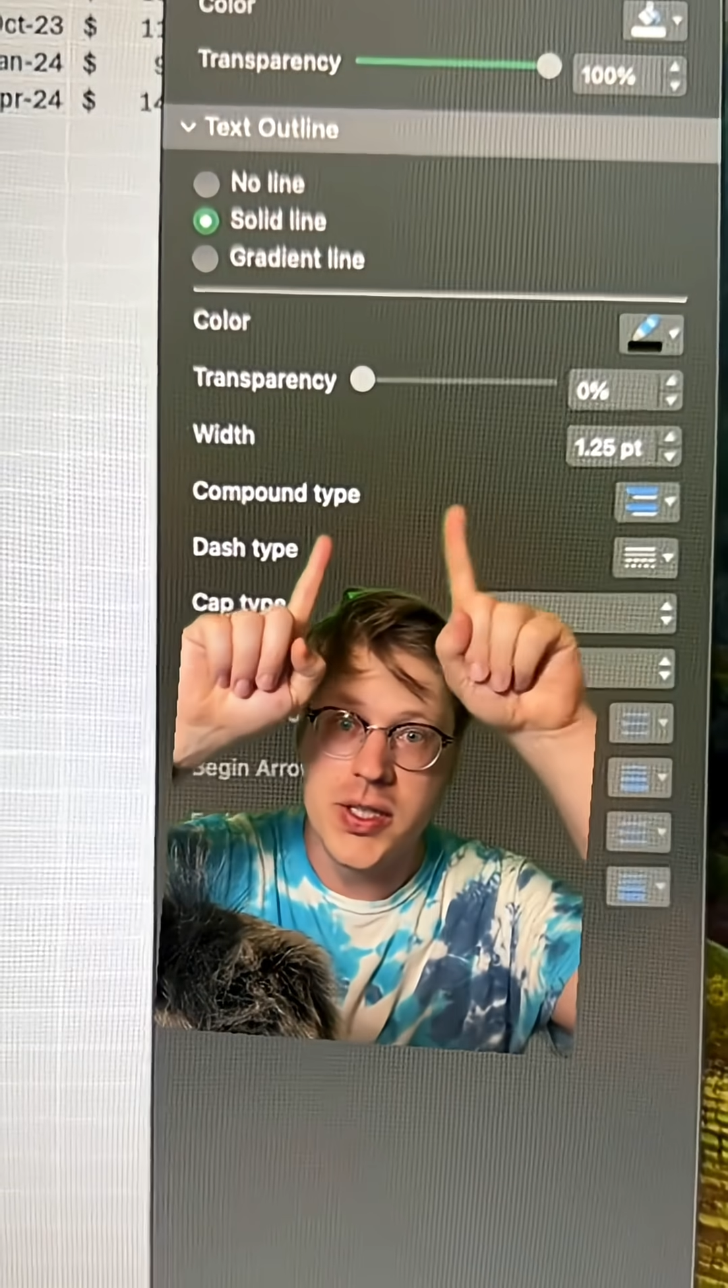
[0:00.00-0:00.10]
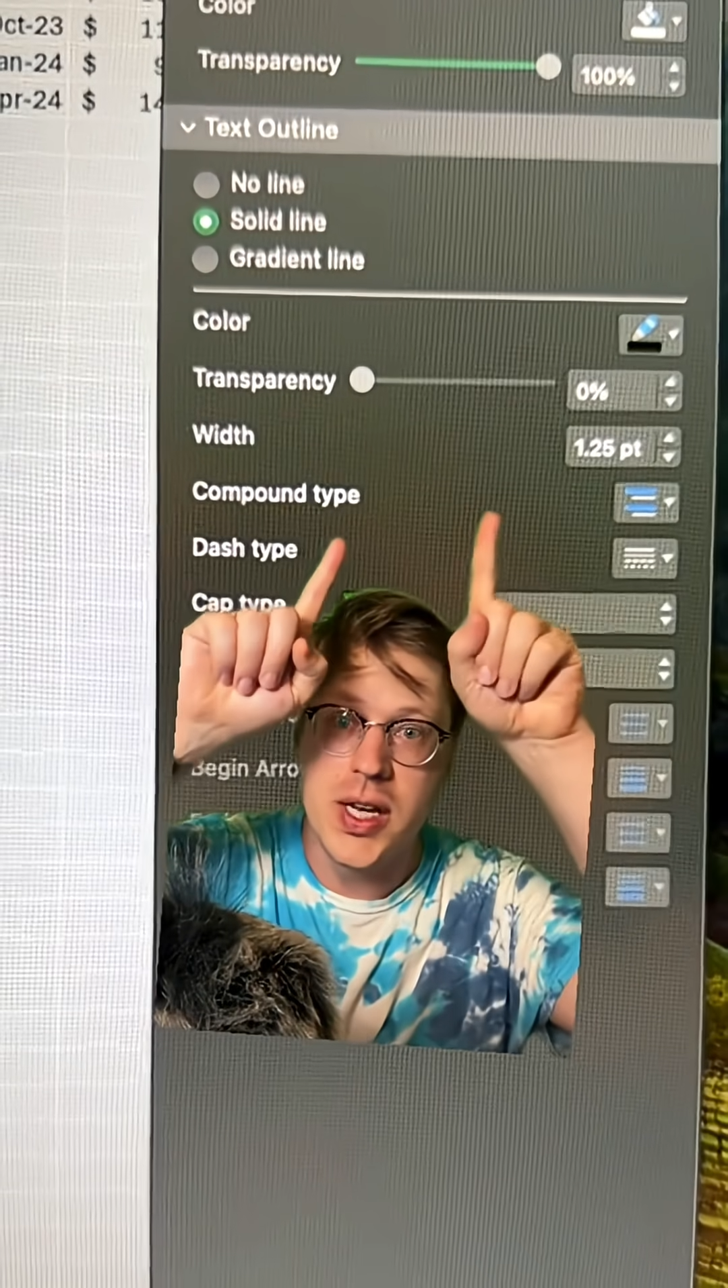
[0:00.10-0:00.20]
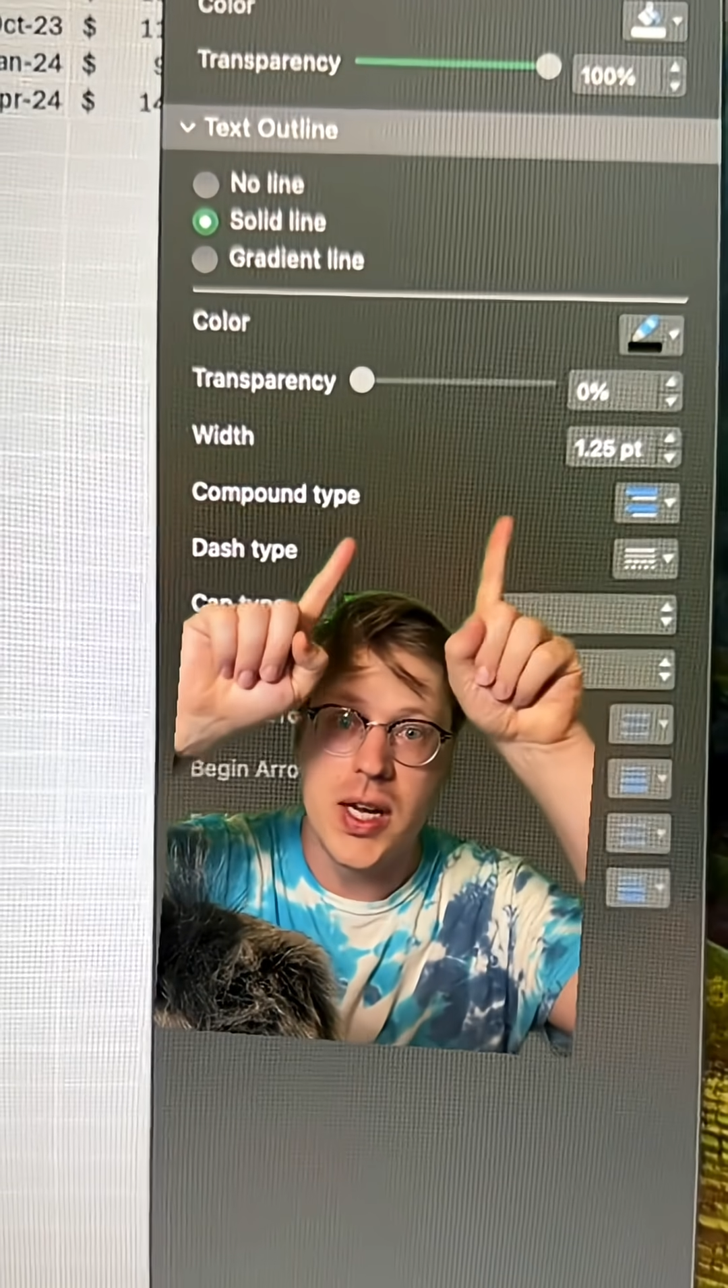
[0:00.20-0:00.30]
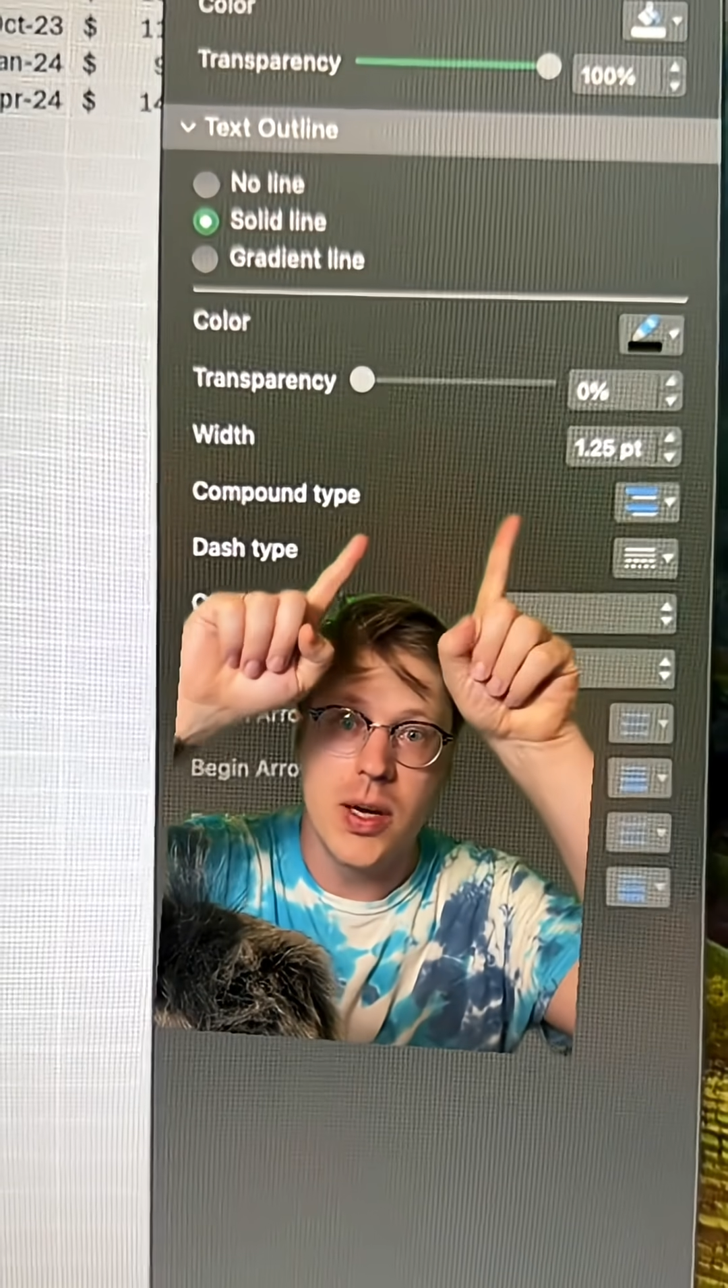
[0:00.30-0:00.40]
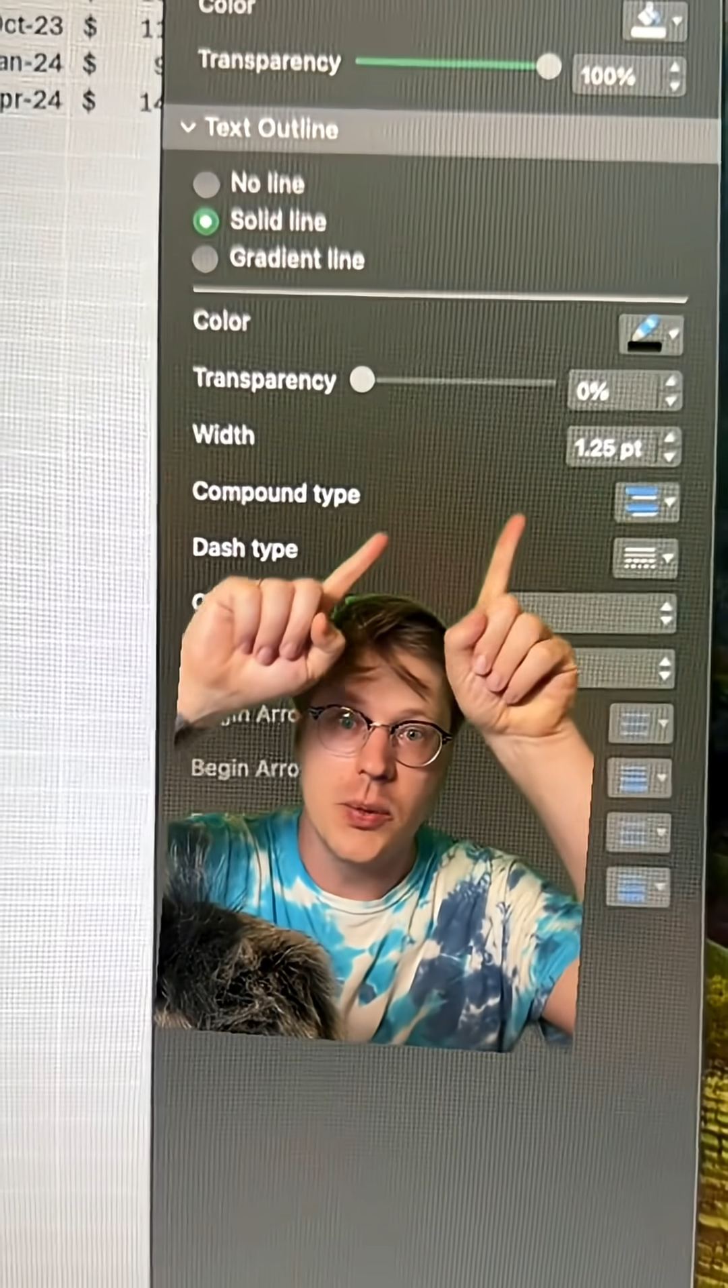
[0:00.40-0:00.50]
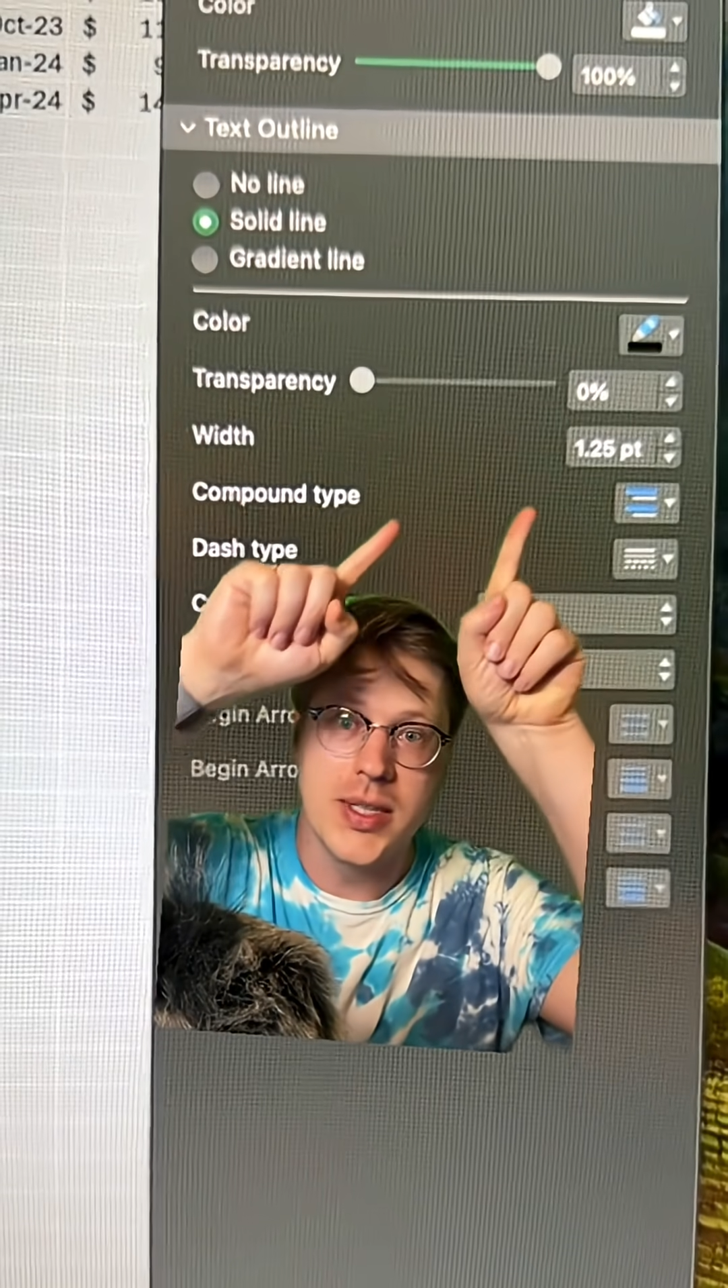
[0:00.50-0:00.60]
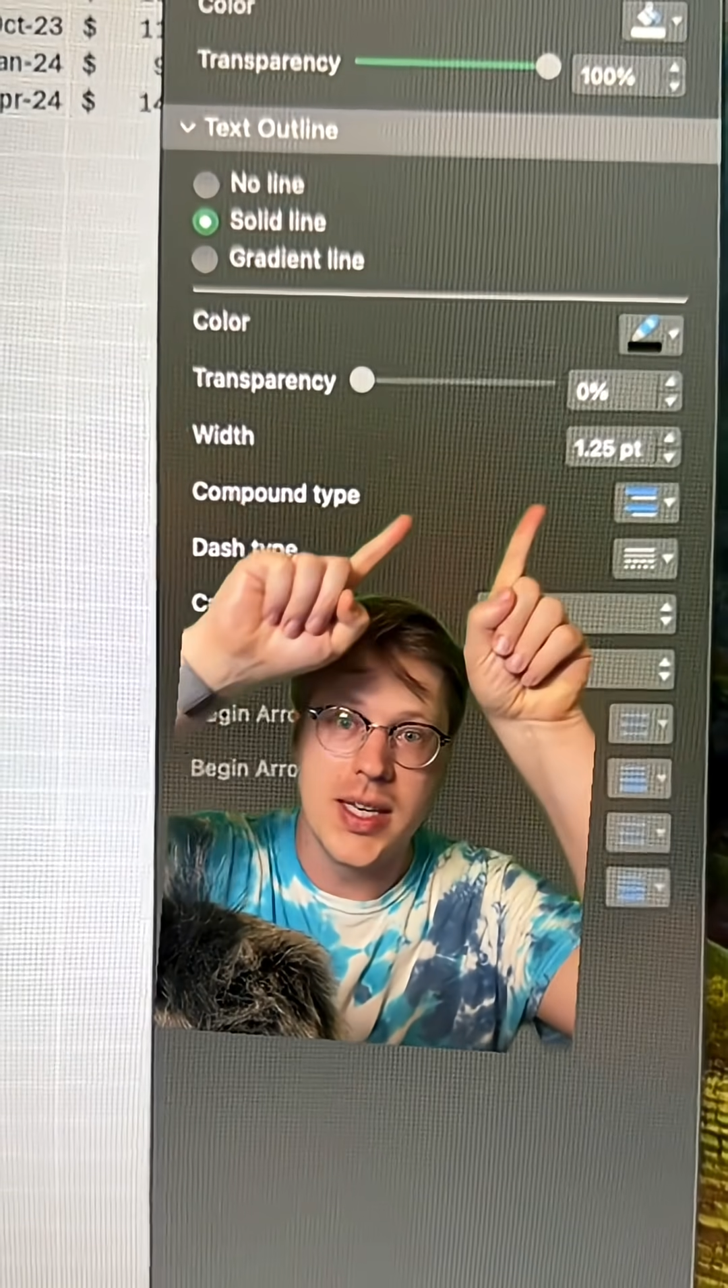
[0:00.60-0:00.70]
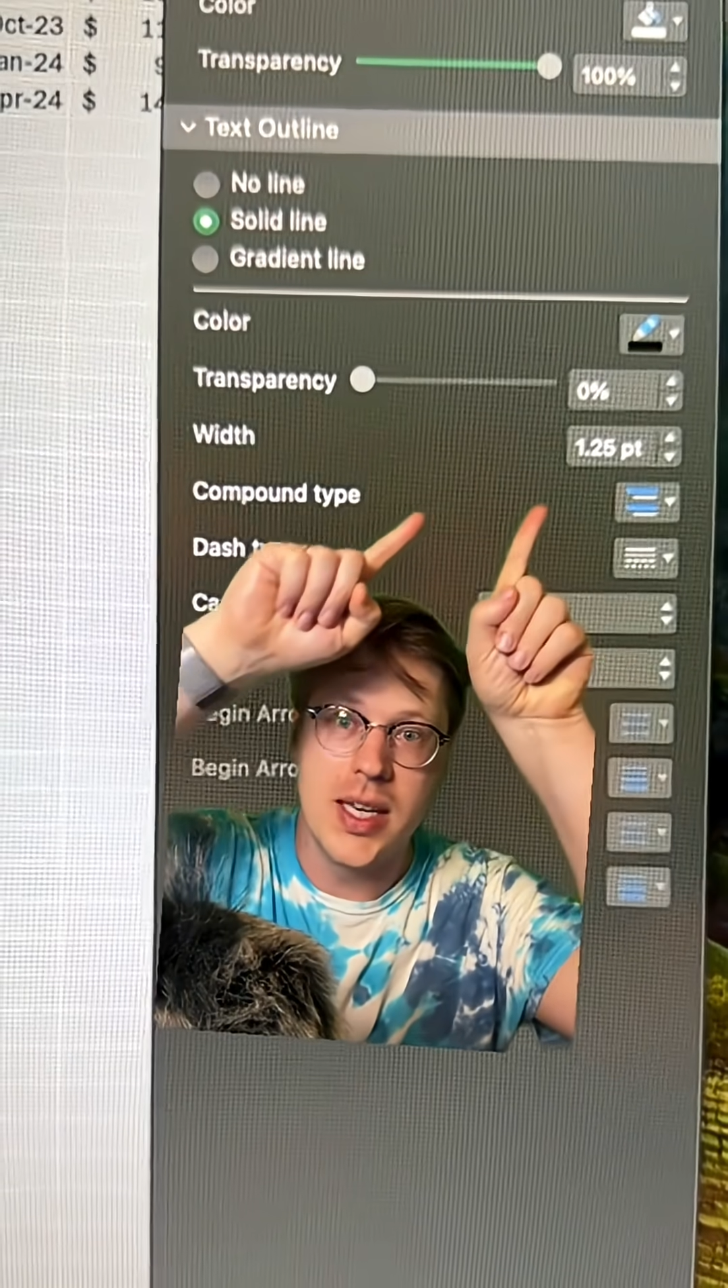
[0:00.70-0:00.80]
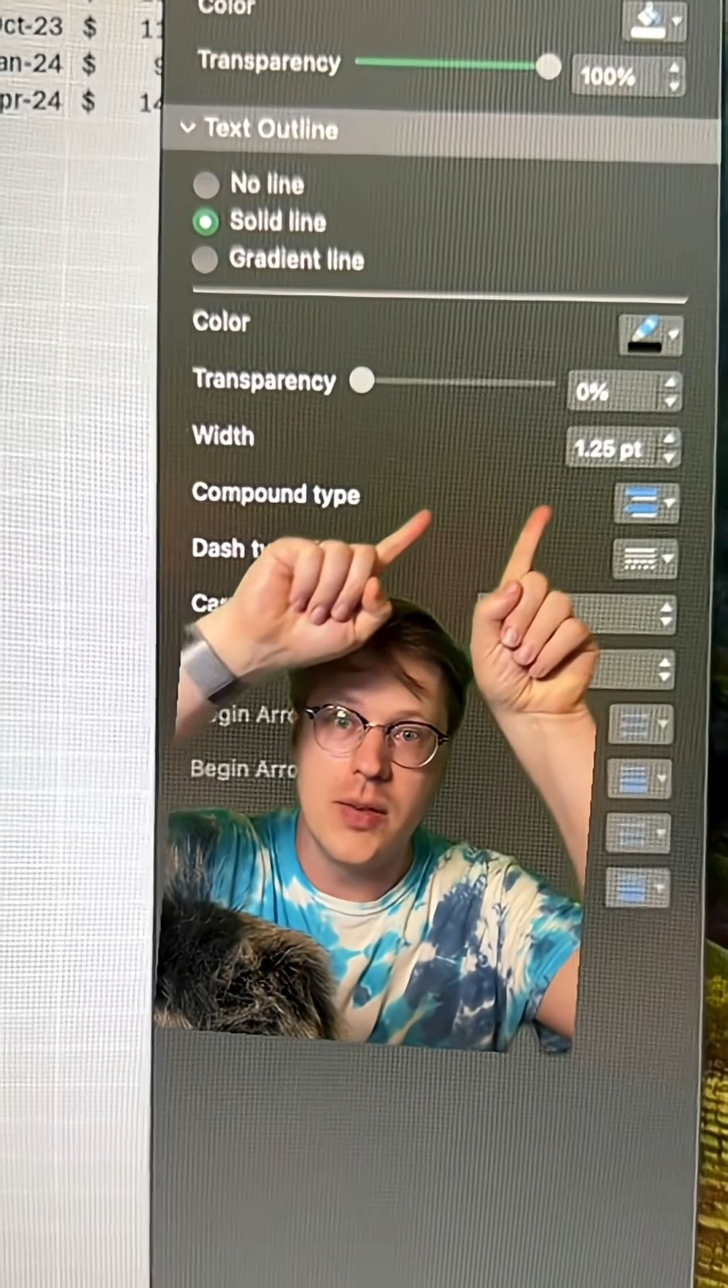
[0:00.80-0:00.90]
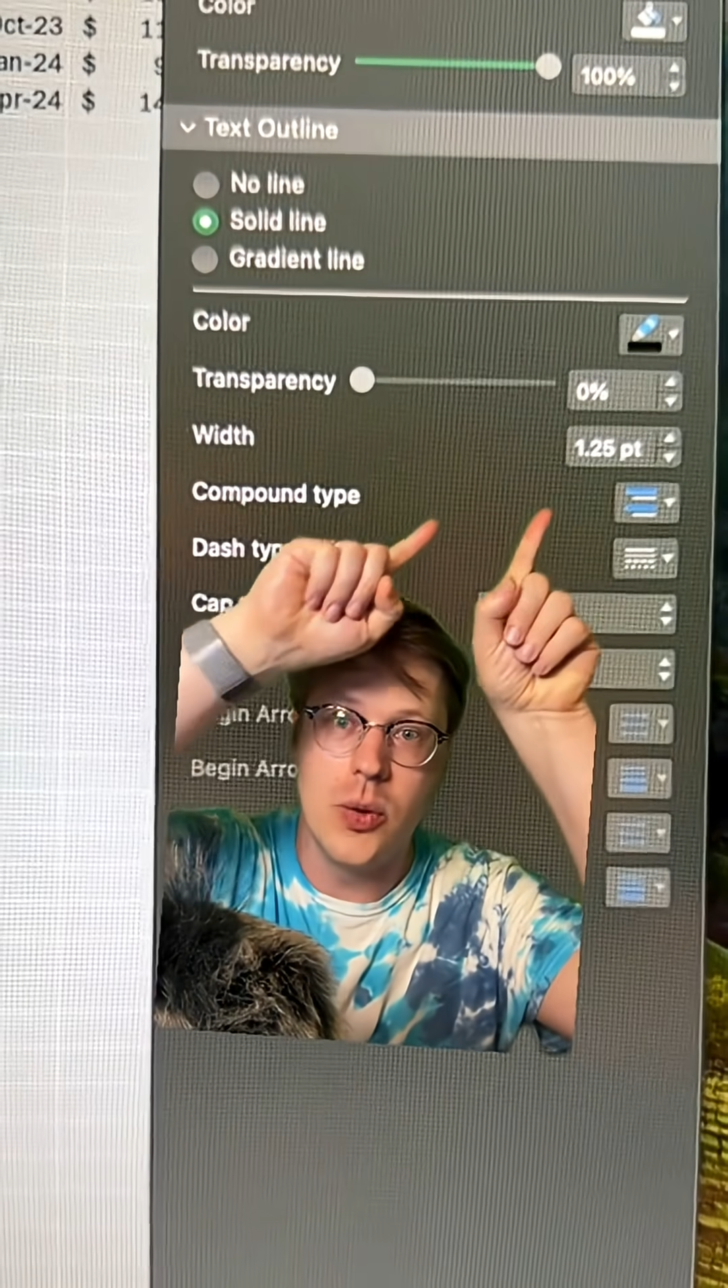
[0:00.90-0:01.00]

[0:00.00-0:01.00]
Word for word: saw was I gave it a